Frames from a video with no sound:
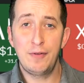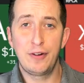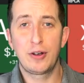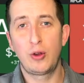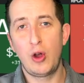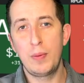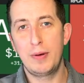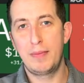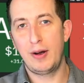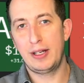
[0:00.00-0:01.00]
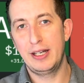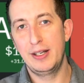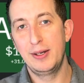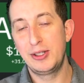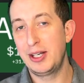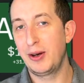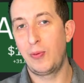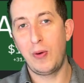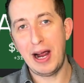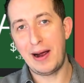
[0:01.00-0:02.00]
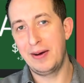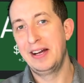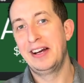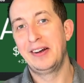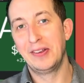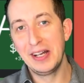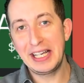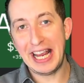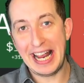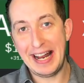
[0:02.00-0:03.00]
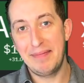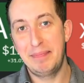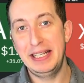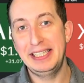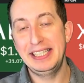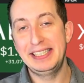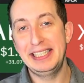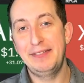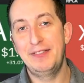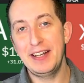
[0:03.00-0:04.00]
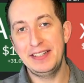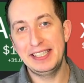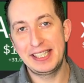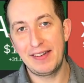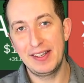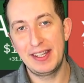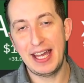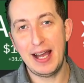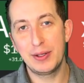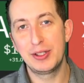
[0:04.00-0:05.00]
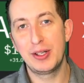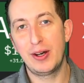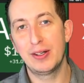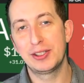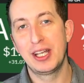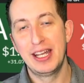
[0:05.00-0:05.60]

for global market news here. Wow. Look at BTC, $57,000